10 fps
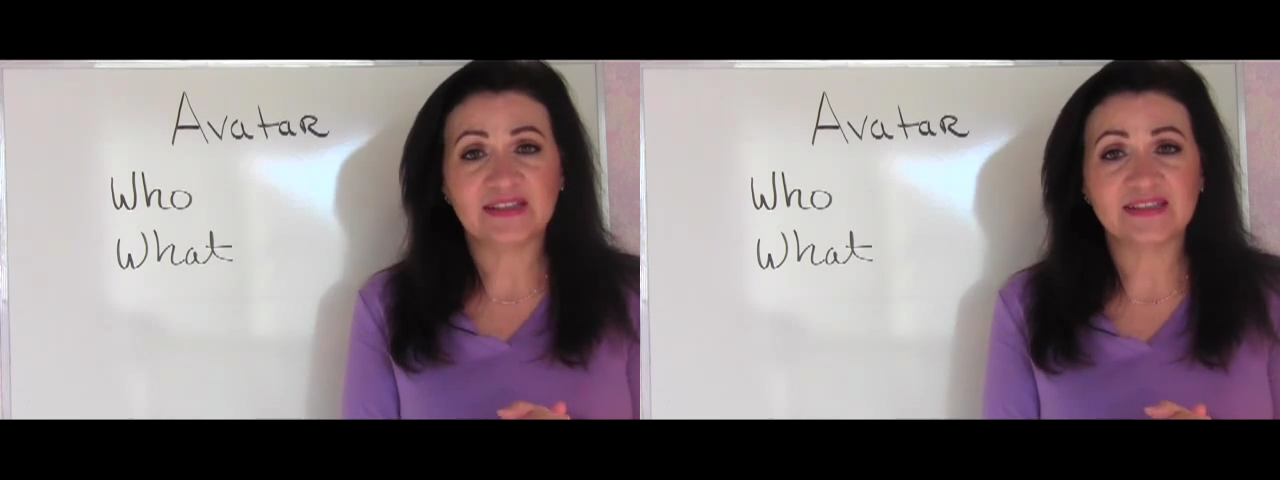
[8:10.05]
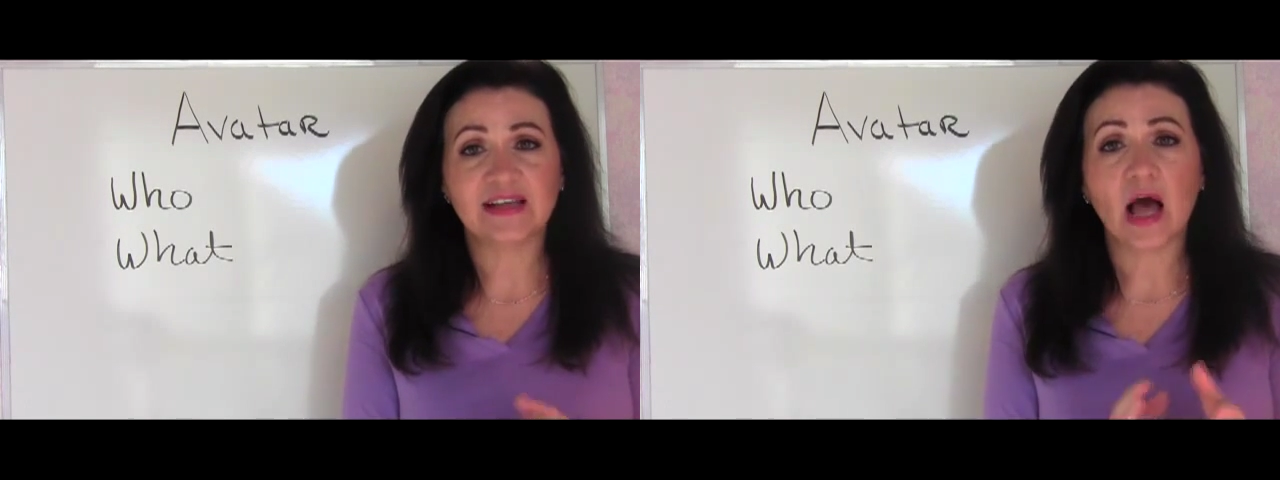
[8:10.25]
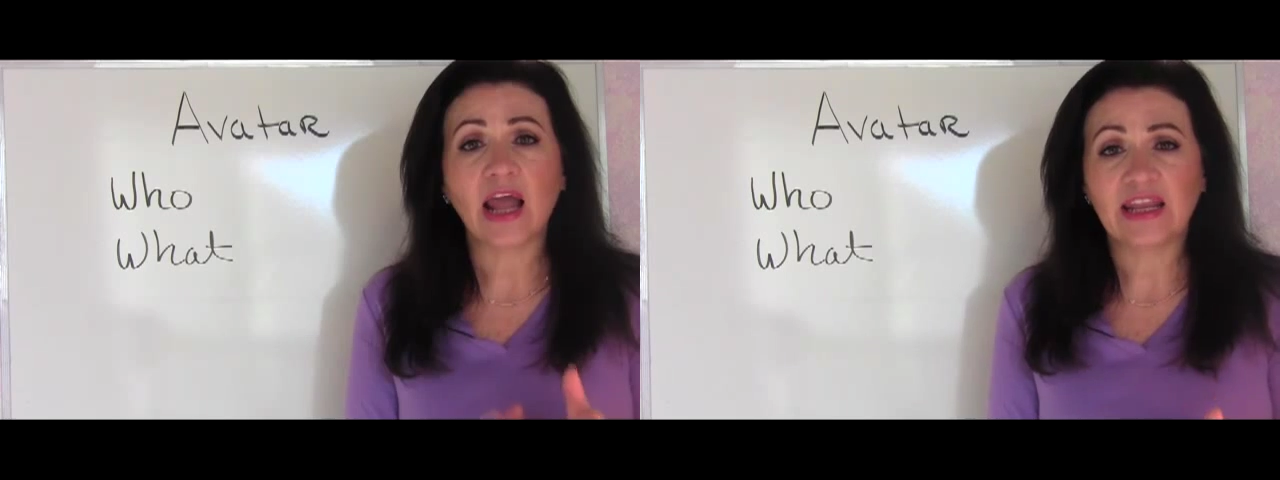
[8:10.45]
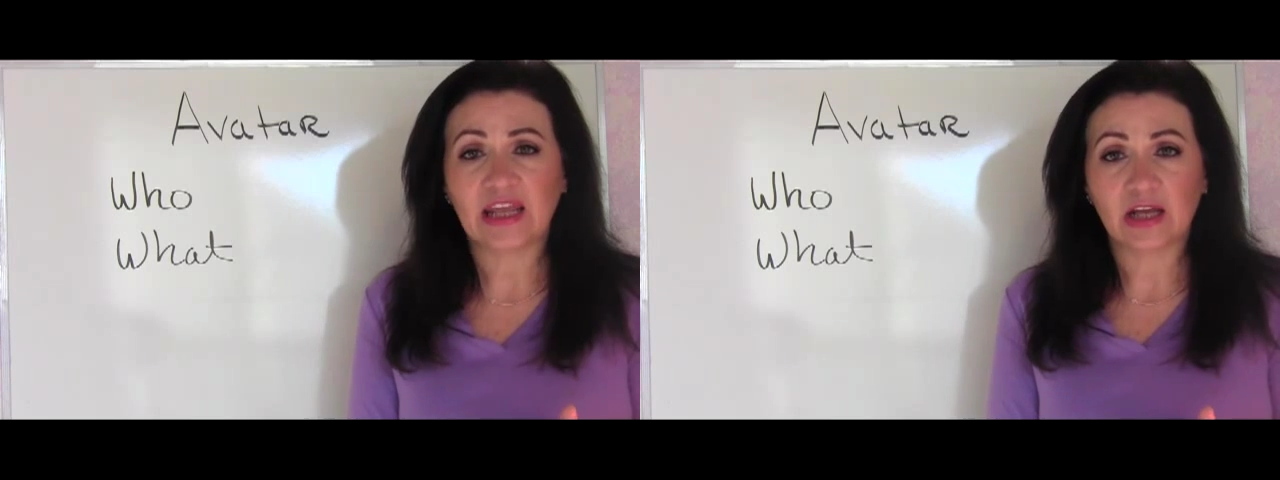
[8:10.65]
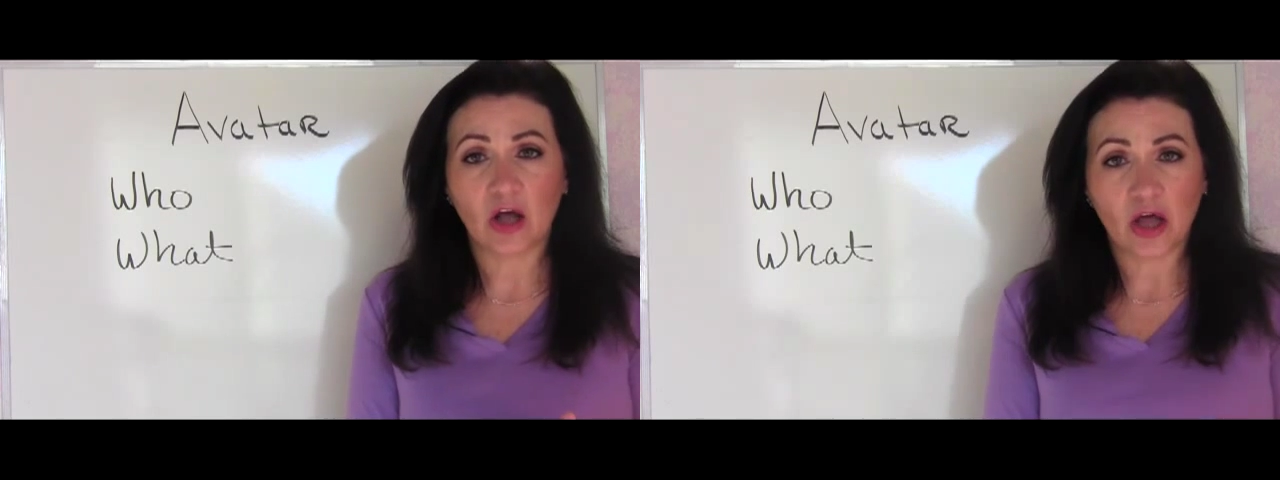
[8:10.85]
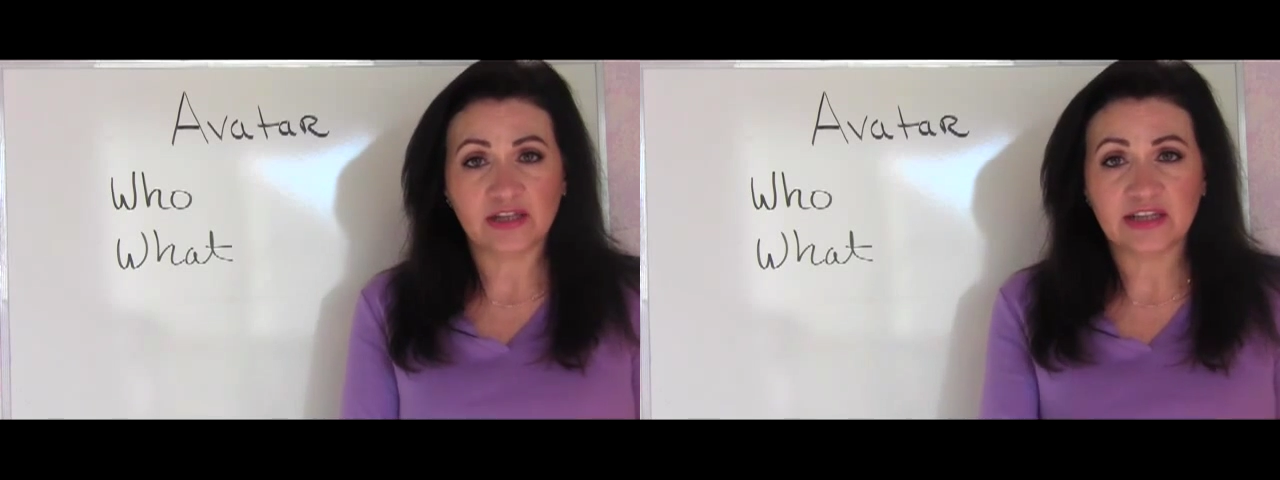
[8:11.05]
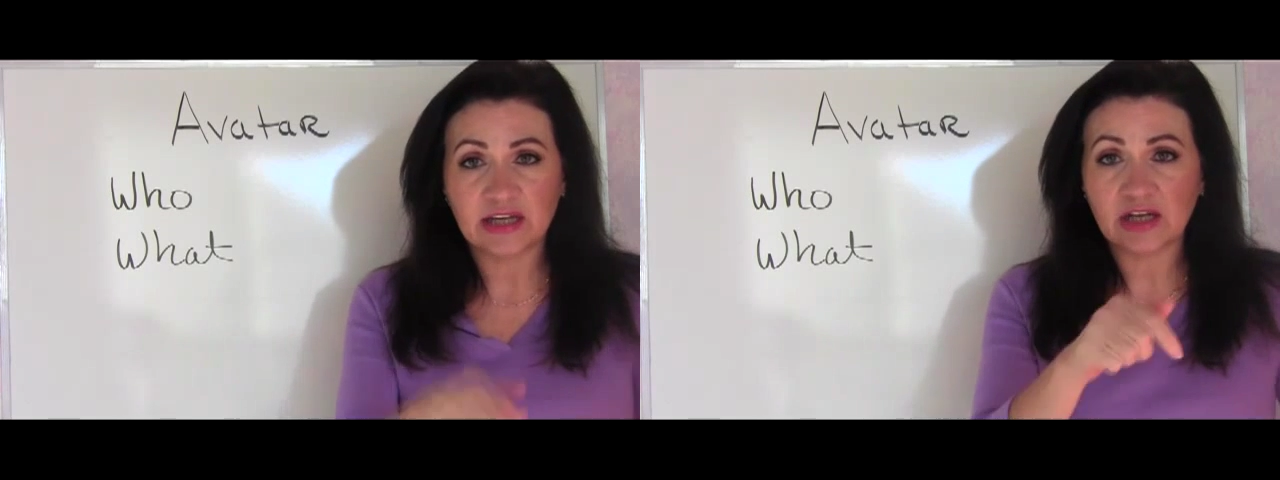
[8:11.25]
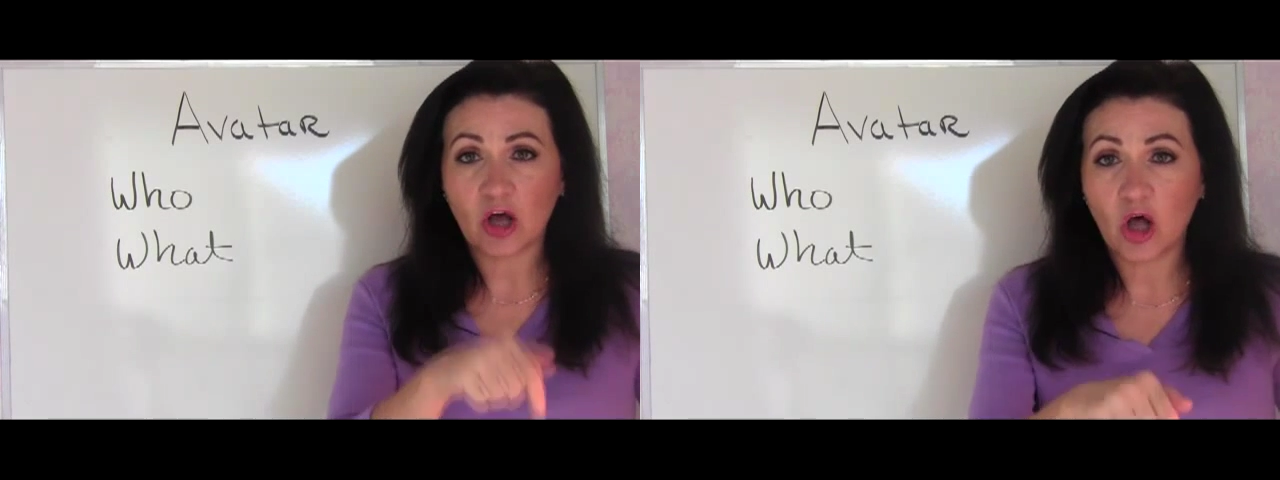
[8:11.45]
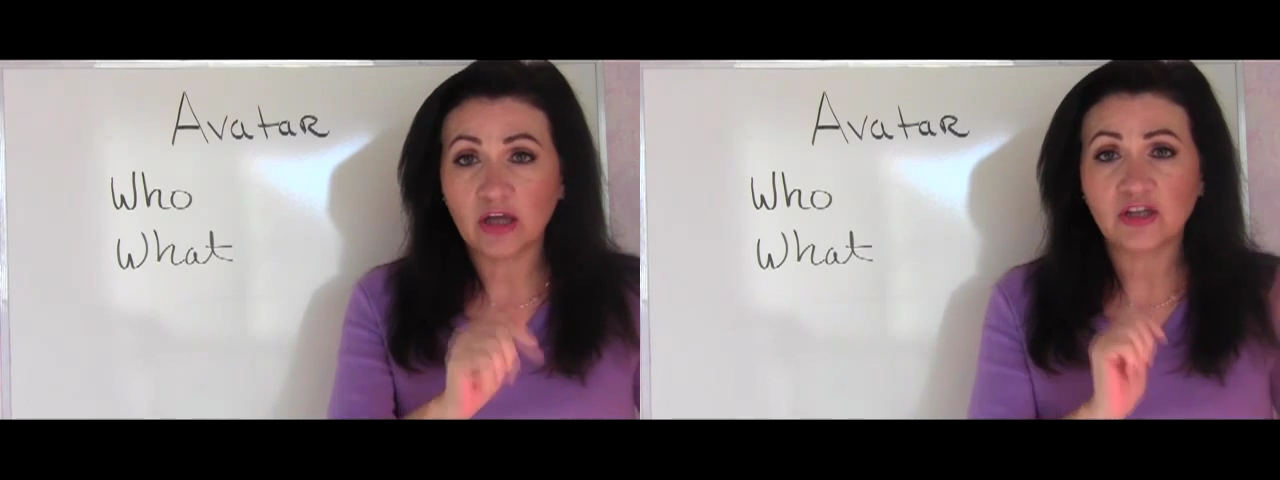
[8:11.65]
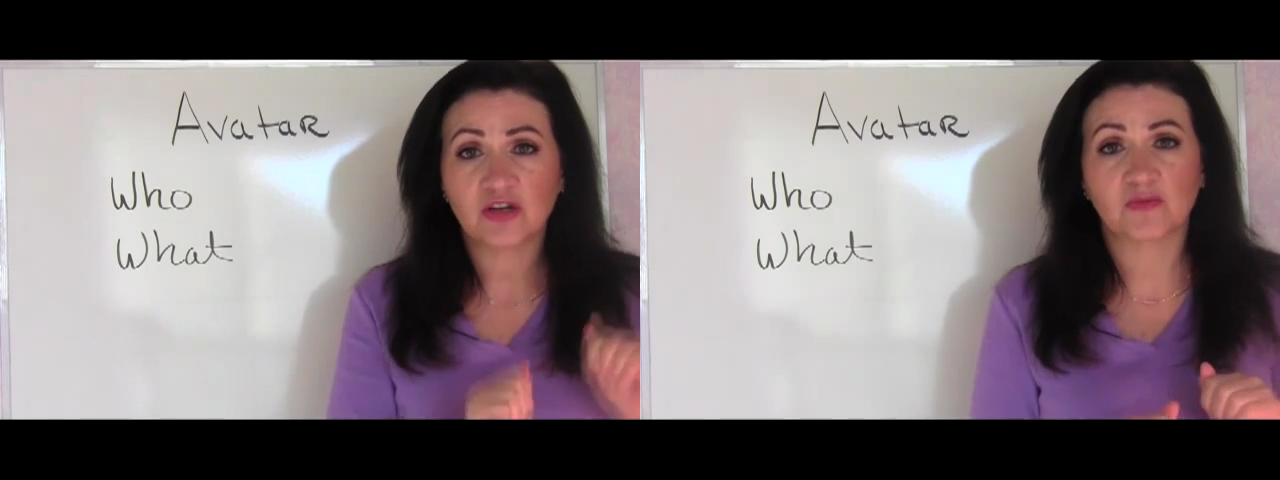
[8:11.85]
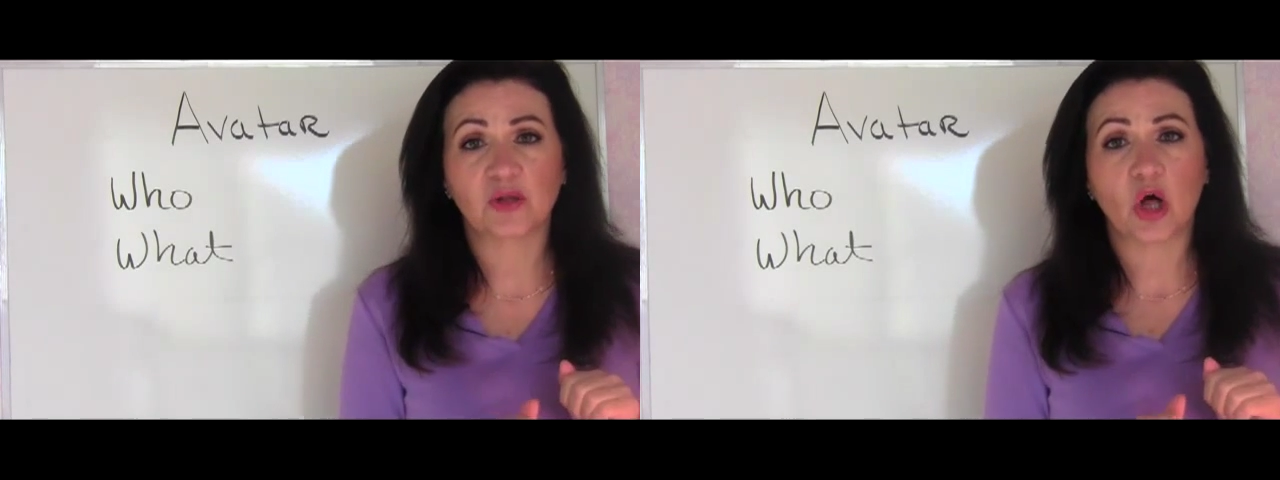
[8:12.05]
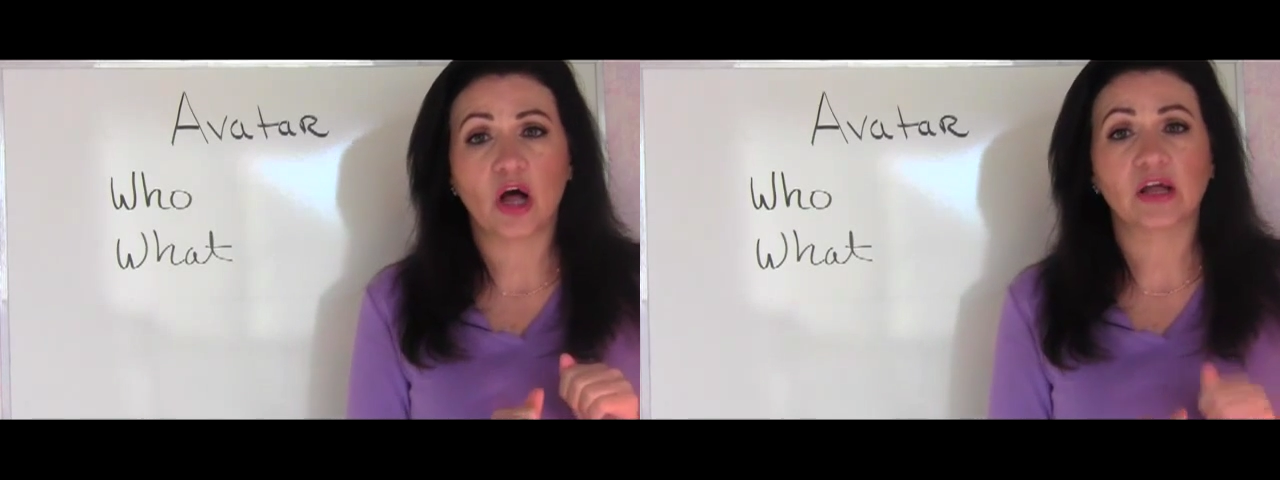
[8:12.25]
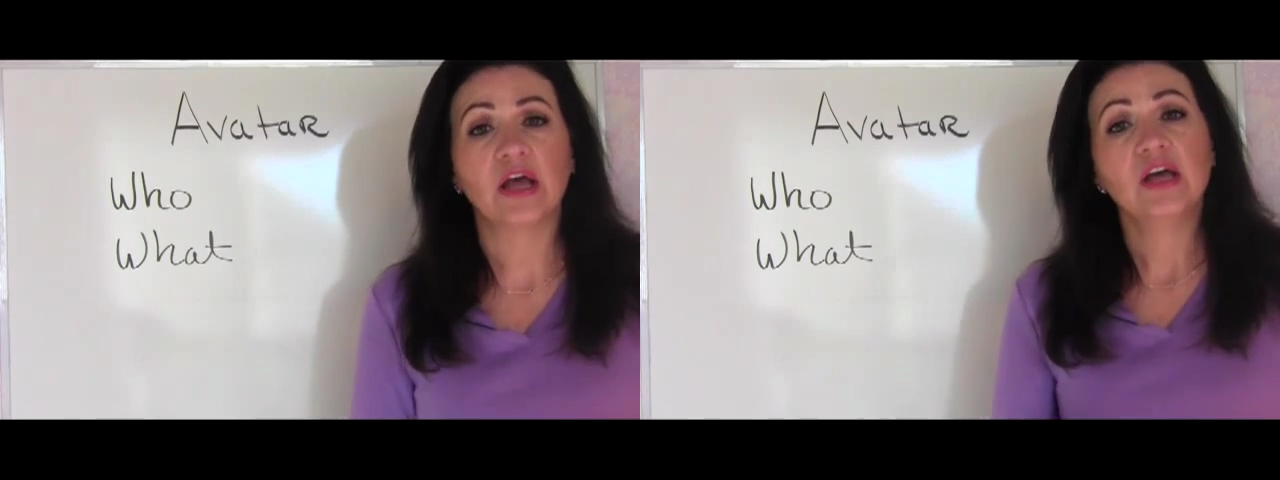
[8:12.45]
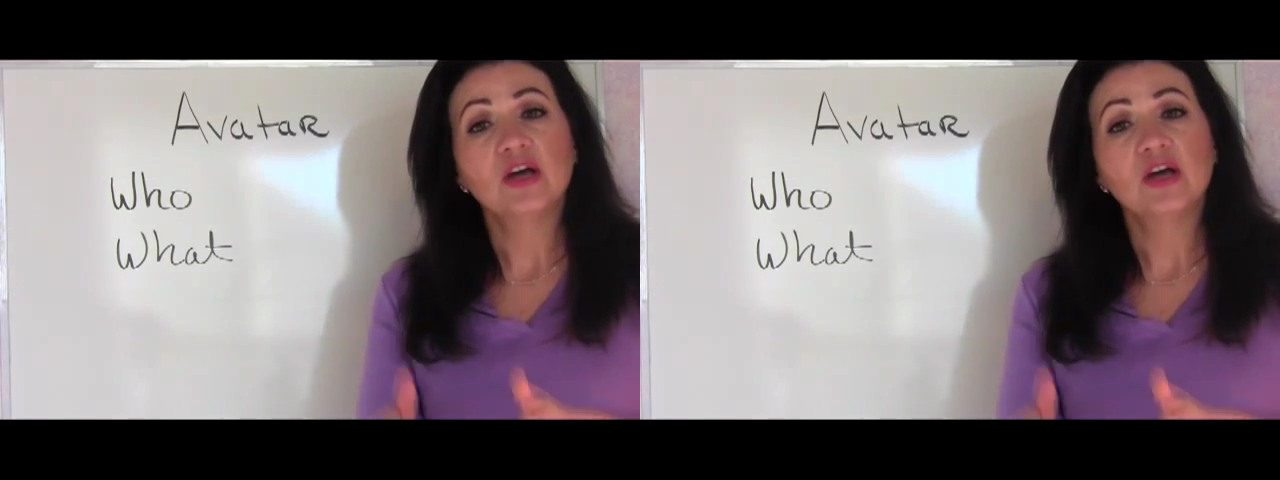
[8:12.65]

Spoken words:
designing content on your blog,